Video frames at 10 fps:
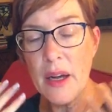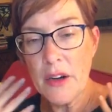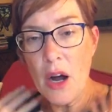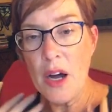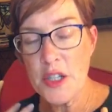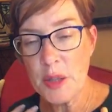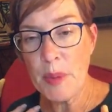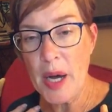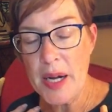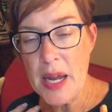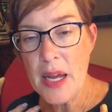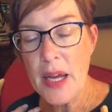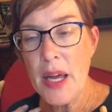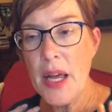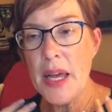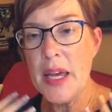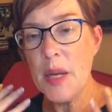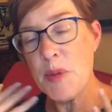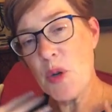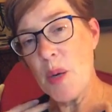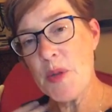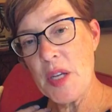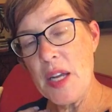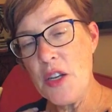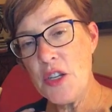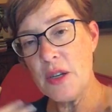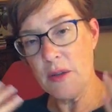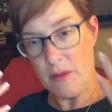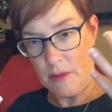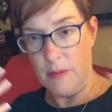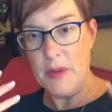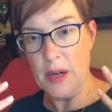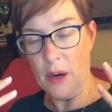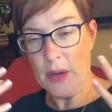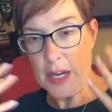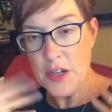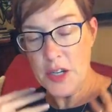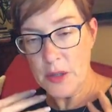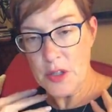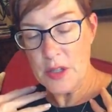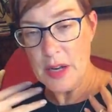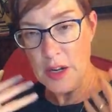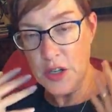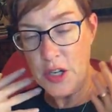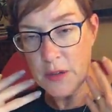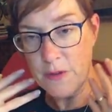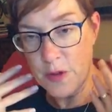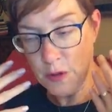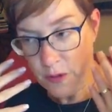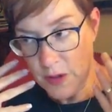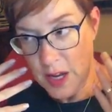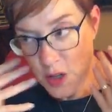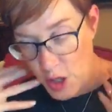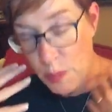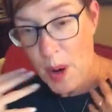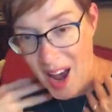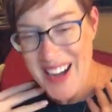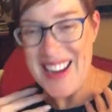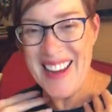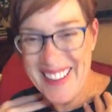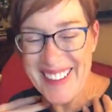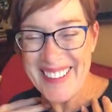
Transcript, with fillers: and on your body it absorbs into you know into your into into your body